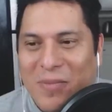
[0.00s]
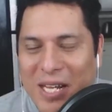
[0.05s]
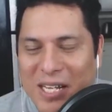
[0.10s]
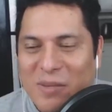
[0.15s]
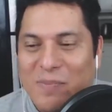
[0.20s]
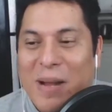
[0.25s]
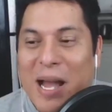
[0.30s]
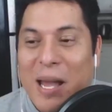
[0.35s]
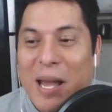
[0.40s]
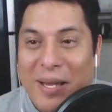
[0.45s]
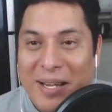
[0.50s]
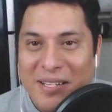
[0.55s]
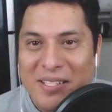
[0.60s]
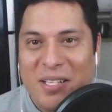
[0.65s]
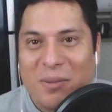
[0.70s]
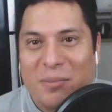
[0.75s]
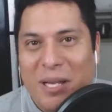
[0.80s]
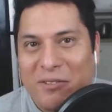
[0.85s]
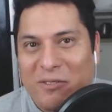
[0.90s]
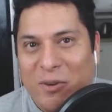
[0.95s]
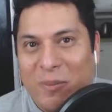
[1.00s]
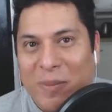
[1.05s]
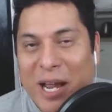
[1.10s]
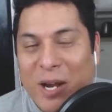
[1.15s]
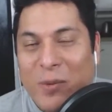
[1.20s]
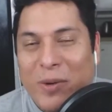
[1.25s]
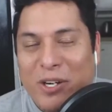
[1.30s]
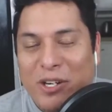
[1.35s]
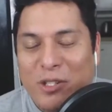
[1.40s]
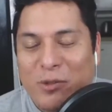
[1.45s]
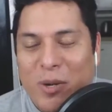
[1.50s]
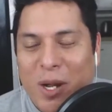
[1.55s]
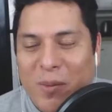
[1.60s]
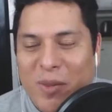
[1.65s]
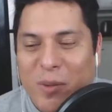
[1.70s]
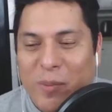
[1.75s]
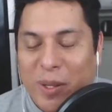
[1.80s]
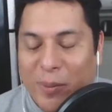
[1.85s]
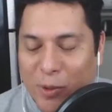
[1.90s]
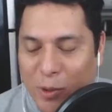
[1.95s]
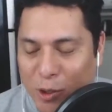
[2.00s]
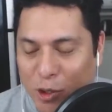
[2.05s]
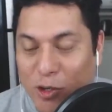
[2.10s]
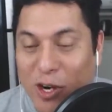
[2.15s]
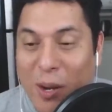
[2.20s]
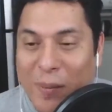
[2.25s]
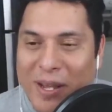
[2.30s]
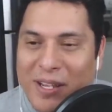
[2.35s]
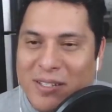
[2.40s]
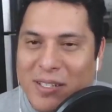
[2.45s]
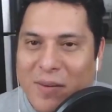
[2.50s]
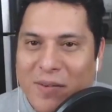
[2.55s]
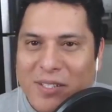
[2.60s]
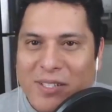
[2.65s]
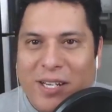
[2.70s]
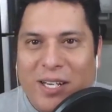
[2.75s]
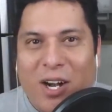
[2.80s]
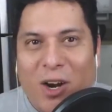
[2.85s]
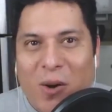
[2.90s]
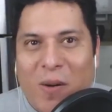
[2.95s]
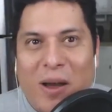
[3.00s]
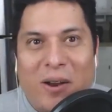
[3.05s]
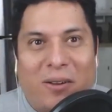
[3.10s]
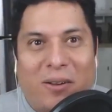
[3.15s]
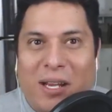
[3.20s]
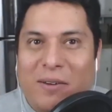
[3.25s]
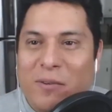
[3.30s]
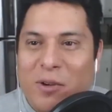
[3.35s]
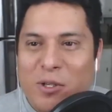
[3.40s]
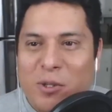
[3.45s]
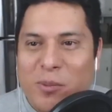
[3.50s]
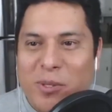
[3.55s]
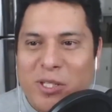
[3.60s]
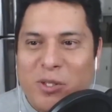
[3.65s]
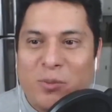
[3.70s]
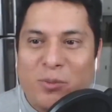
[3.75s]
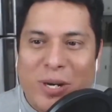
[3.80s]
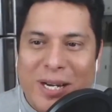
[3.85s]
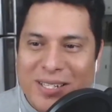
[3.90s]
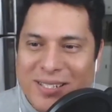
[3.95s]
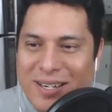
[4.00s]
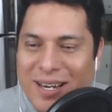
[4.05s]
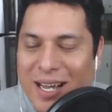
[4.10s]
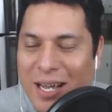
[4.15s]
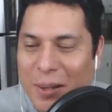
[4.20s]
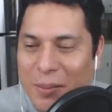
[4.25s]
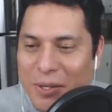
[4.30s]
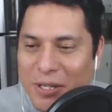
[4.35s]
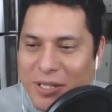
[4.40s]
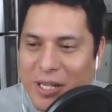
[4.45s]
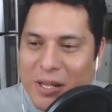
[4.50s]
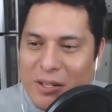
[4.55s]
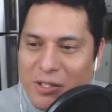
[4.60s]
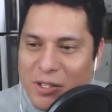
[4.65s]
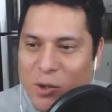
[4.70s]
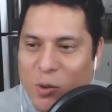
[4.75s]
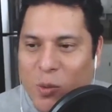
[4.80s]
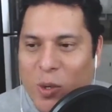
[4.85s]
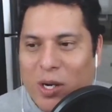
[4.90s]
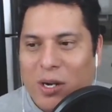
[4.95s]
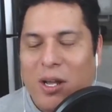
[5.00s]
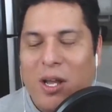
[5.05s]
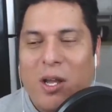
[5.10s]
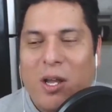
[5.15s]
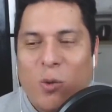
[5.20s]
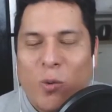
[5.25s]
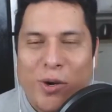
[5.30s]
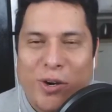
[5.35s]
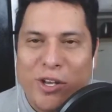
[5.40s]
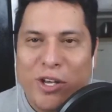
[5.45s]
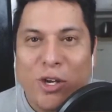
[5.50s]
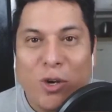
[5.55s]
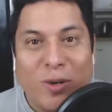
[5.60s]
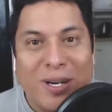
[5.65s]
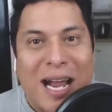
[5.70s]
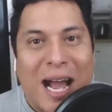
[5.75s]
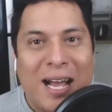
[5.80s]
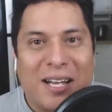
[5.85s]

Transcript: that's my biggest complaint from my probably the people who try my stuff. It's like, oh, I don't like first person present. I'm just out. So what are your